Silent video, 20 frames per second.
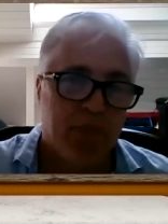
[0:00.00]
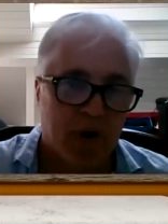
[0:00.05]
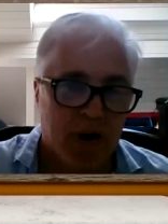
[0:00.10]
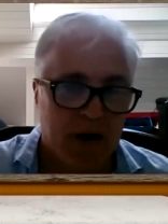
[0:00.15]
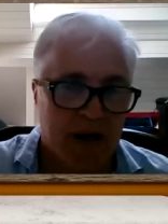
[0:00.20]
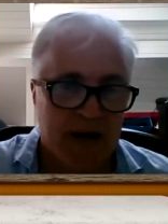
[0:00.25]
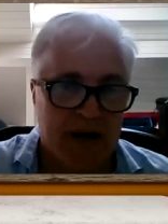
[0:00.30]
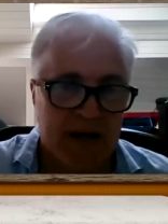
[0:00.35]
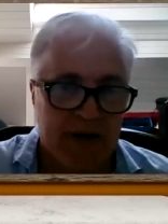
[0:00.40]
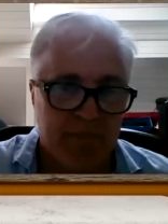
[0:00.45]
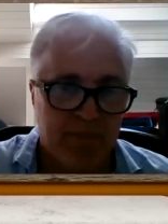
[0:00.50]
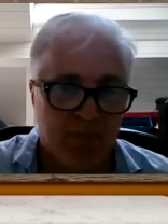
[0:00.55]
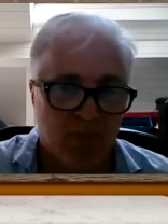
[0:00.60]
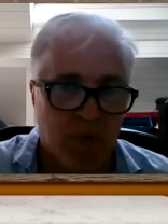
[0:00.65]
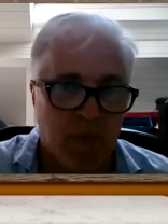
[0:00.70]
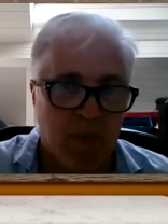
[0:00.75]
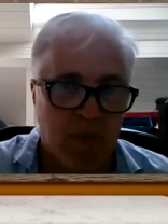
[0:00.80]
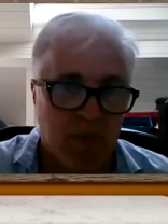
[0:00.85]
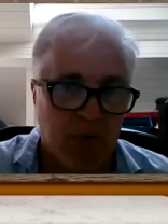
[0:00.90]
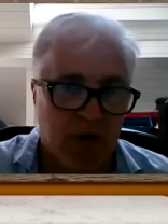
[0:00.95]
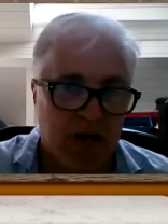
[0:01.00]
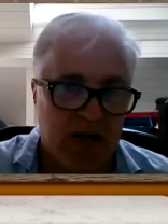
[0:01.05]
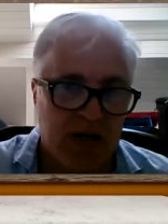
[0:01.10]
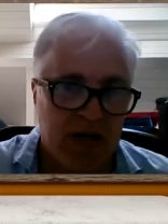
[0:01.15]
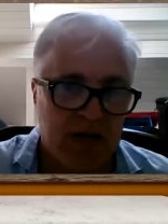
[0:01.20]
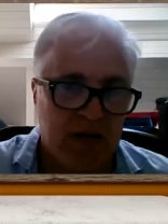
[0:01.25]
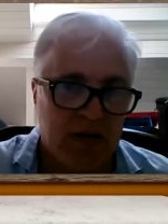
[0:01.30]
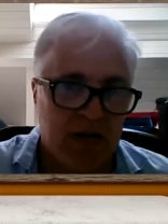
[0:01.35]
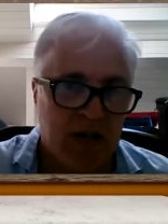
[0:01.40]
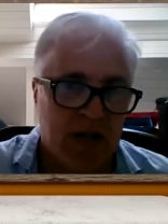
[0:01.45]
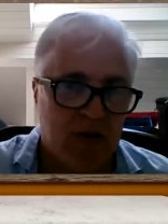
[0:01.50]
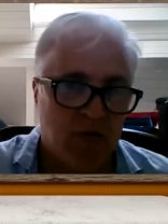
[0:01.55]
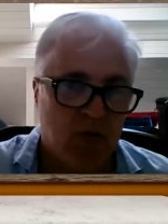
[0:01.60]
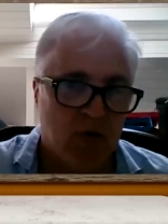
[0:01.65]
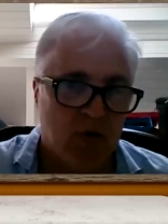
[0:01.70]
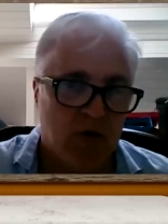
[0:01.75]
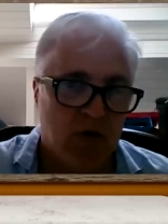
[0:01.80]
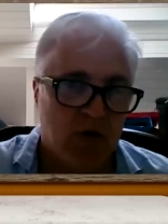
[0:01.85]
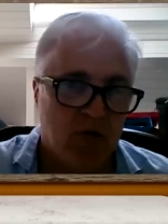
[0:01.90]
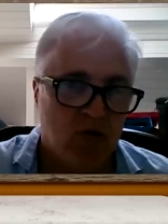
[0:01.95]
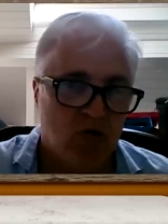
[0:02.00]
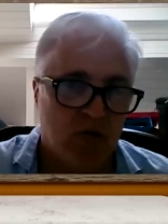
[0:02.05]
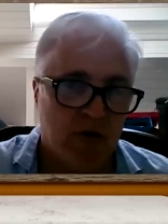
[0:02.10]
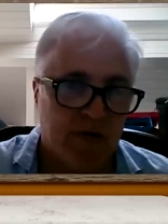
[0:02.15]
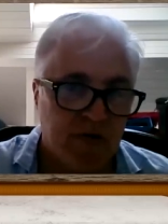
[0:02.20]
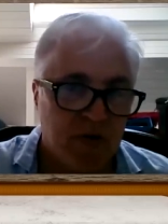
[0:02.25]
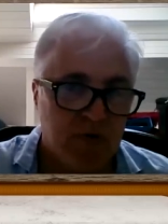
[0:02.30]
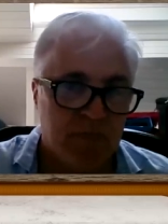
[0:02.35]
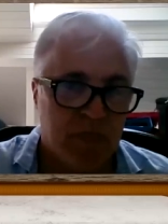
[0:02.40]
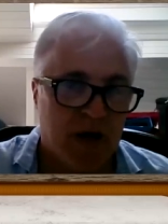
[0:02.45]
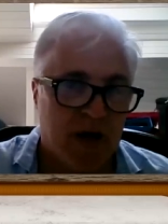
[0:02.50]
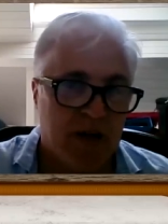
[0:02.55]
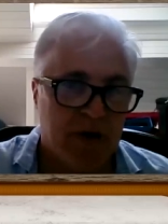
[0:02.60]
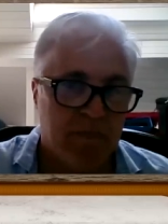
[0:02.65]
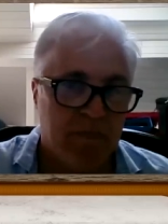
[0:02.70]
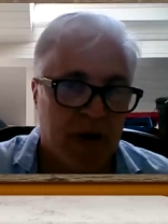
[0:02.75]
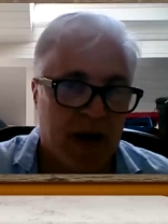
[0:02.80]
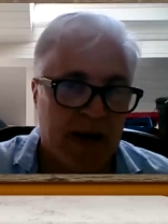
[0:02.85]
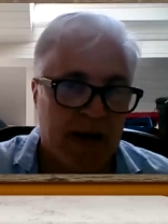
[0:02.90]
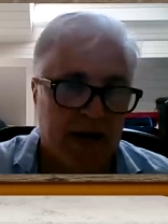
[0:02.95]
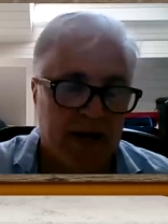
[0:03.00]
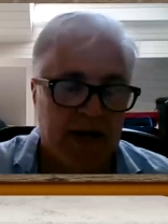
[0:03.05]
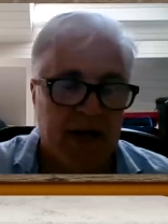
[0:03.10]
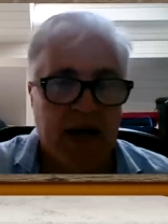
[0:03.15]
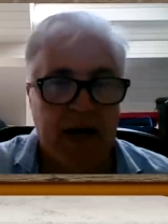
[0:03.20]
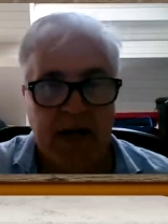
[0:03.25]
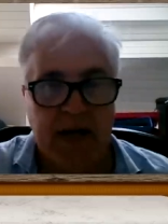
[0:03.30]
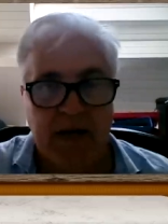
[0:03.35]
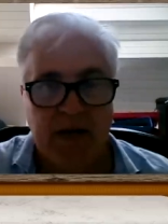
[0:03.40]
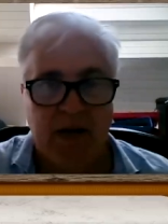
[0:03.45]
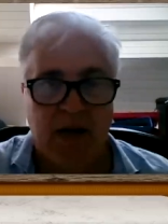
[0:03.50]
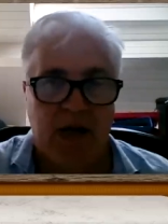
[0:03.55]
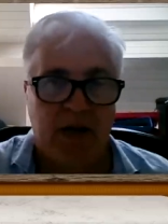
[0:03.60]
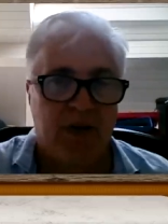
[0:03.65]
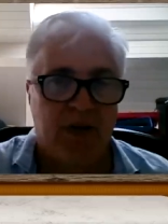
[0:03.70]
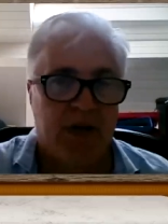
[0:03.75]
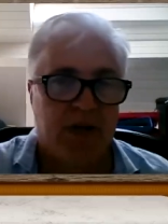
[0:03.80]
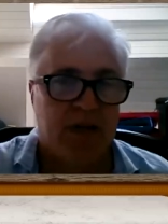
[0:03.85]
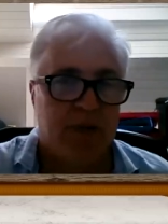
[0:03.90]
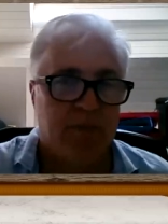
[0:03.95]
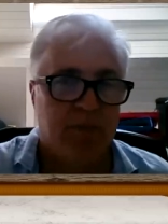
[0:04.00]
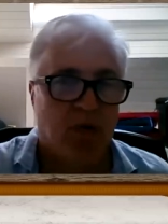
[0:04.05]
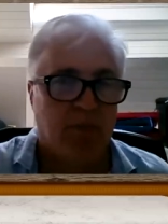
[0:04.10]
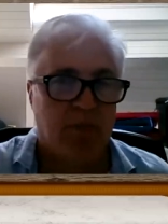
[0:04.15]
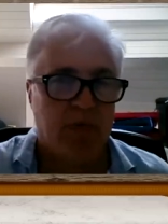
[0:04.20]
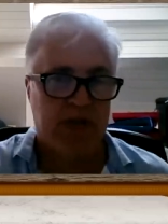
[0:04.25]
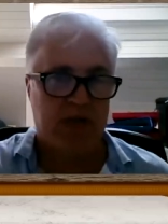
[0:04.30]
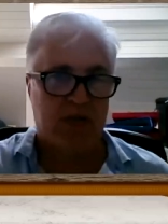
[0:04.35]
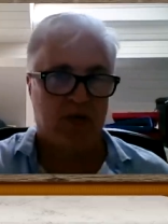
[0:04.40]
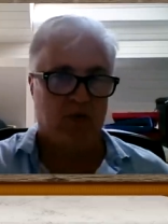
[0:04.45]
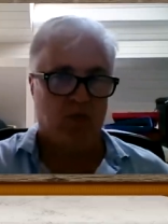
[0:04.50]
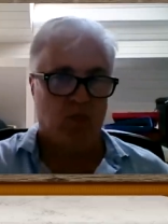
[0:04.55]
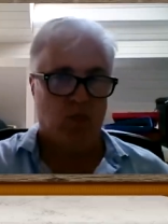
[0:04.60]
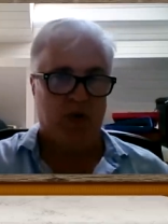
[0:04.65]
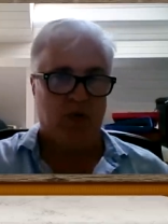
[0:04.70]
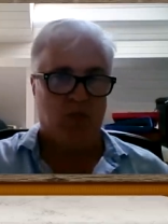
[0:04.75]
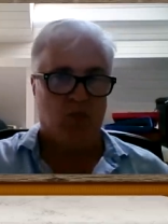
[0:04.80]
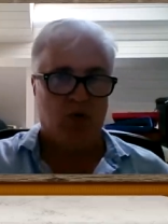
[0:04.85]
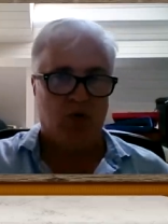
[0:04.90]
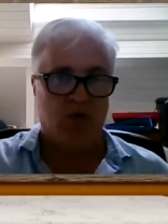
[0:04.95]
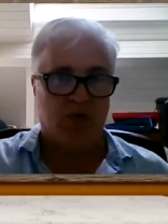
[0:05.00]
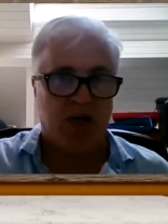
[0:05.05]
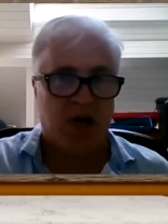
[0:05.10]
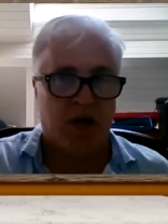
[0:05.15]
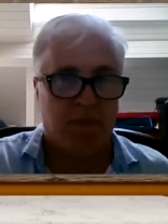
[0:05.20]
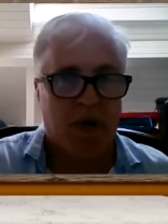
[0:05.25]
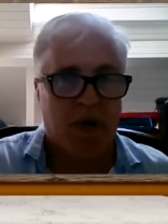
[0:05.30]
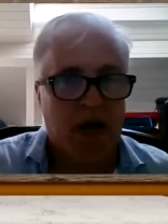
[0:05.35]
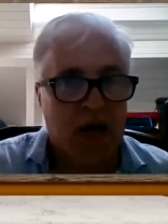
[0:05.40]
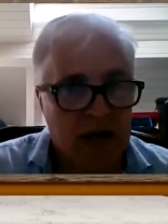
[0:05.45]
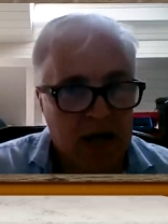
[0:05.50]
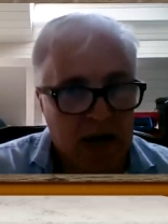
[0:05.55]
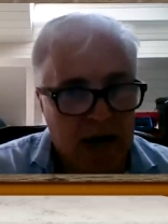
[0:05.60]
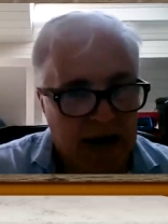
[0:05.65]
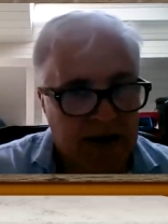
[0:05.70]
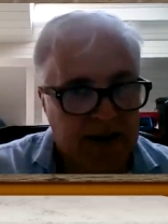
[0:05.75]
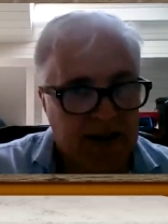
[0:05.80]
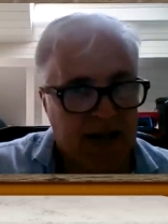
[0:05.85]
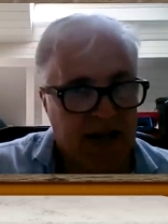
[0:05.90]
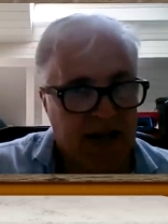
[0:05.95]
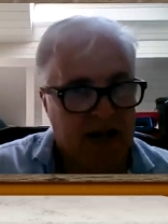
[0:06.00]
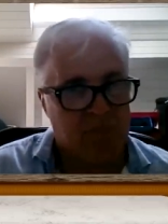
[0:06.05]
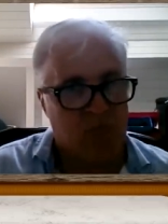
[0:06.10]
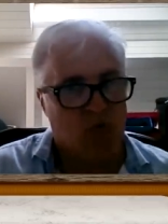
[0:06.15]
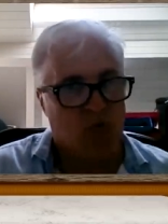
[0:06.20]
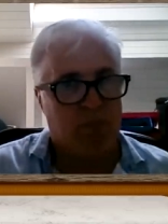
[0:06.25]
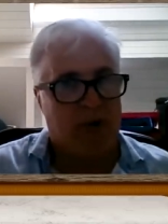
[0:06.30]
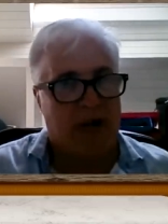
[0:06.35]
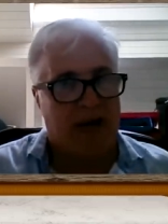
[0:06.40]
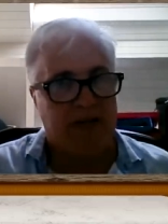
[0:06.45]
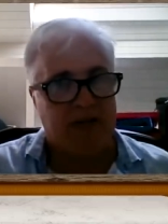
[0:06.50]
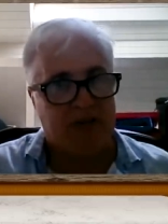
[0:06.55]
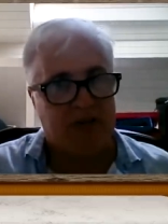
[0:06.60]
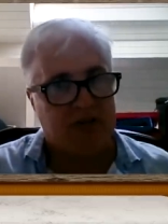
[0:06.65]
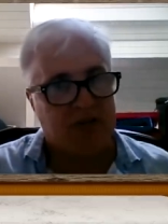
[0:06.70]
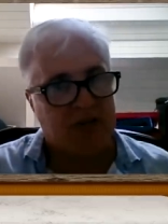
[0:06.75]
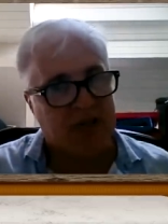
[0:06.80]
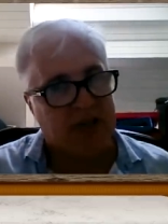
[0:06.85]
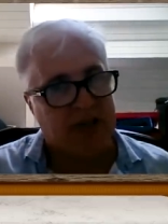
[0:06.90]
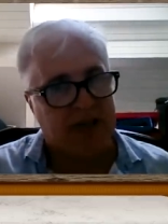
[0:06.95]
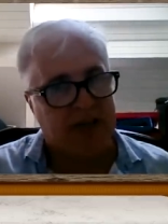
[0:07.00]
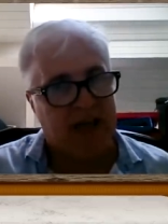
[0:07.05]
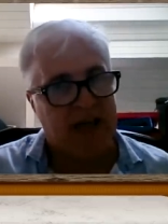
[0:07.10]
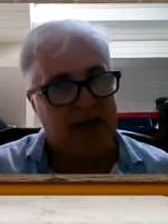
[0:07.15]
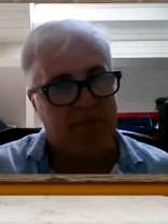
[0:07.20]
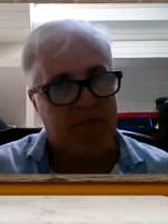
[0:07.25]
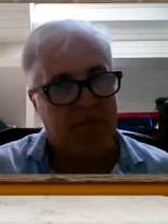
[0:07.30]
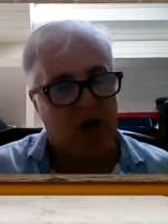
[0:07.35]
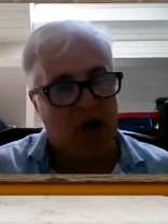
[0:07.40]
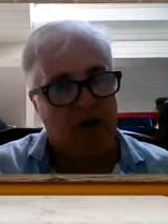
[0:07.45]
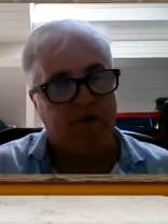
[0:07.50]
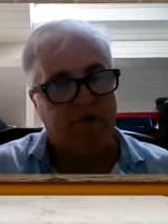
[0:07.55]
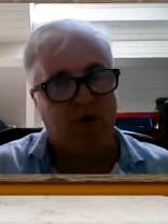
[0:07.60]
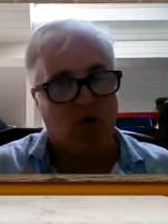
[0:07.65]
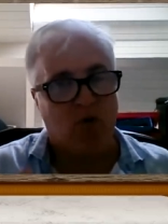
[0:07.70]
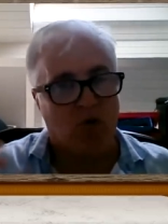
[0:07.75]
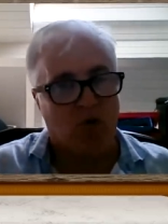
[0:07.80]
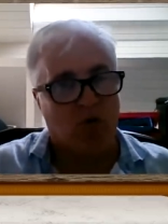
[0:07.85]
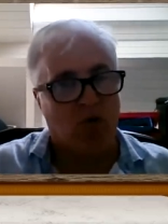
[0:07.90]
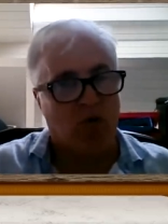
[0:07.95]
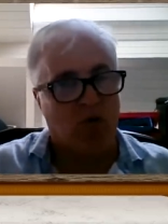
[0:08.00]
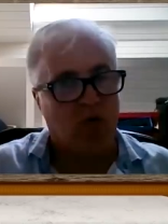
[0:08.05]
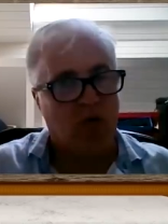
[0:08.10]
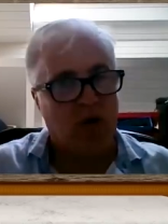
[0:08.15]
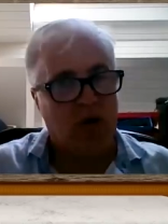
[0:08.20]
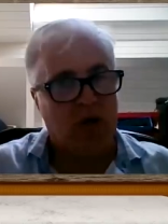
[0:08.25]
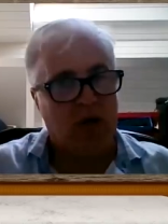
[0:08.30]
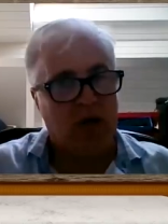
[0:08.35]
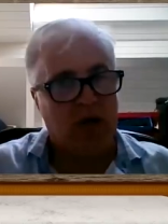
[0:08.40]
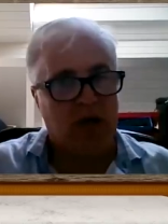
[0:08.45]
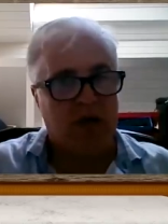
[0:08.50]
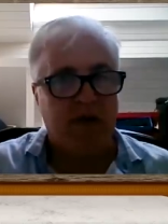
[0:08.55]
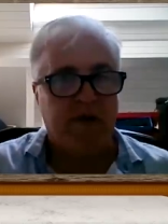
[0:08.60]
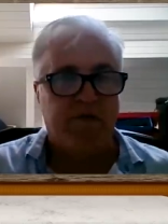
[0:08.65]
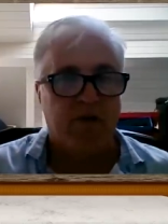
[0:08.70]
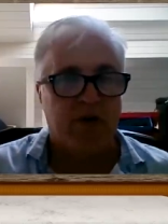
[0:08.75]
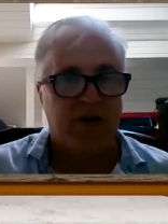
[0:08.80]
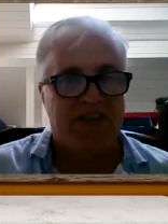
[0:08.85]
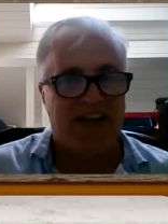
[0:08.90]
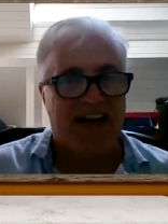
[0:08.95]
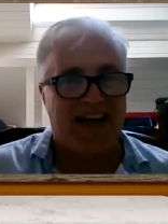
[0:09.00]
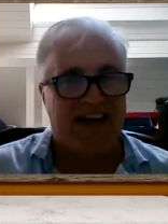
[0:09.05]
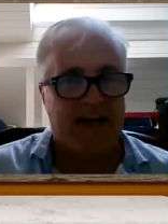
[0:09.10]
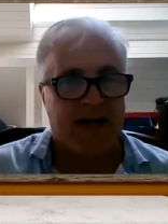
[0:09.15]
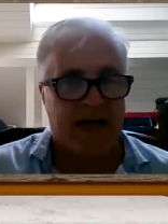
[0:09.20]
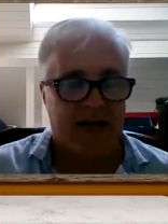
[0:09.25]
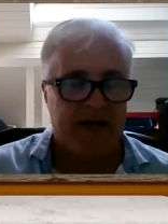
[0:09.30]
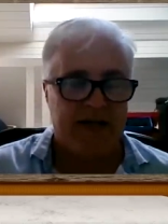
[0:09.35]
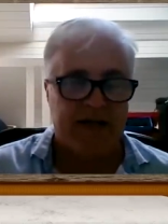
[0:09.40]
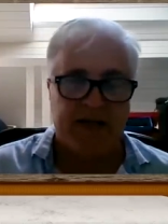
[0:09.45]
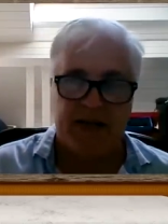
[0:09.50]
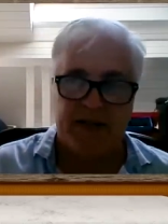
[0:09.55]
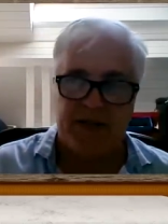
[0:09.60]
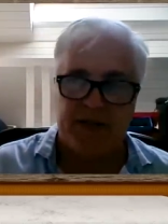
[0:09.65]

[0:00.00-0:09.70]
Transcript: played, probably they were driven by the pack. And I think they probably could have won a World Cup had they had more balance to their game. But overall, for a decade, I